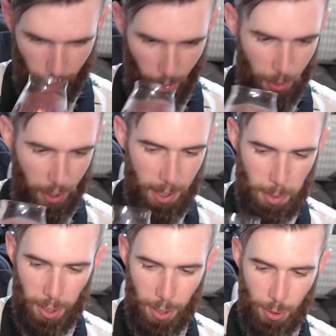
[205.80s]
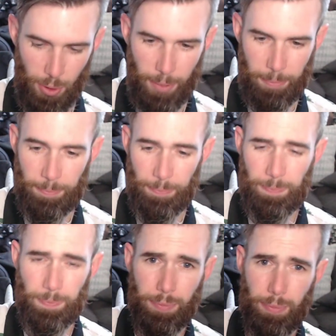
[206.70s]
Okay, that's a bit interesting.
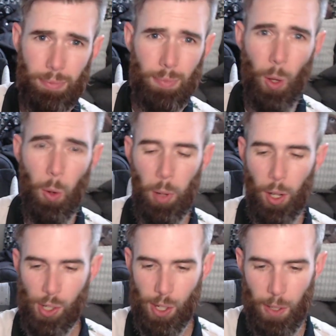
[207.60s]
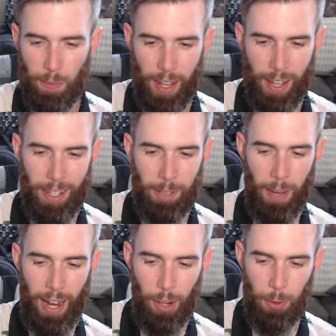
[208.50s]
I apologize offhand.
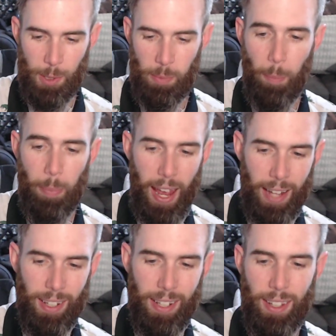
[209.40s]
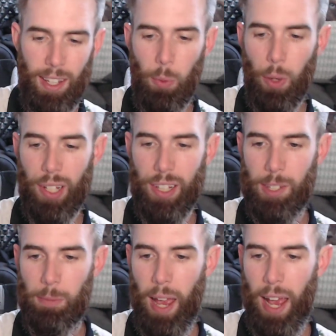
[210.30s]
My allergies have been bad lately. Wearing
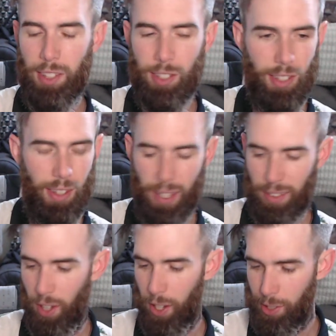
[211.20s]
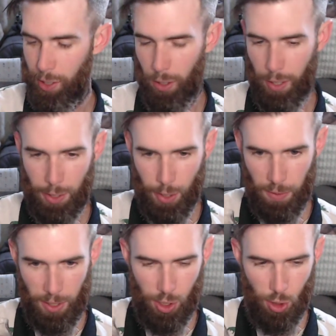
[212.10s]
these masks, I think dust and all that stuff
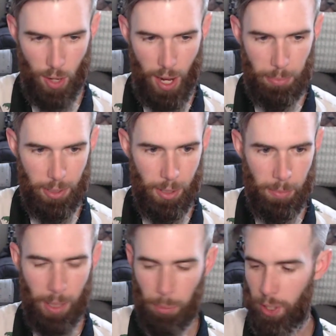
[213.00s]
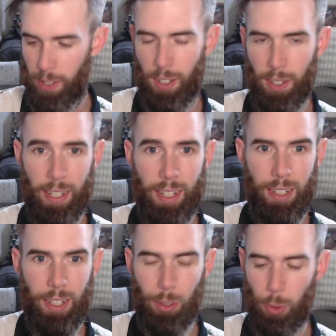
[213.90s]
gets trapped in them, and I breathe it all in,
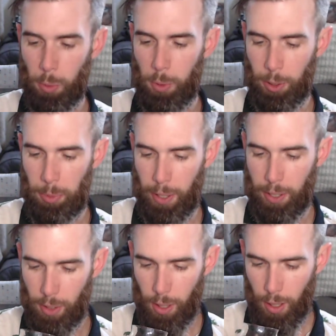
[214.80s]
and it's a horrible experience.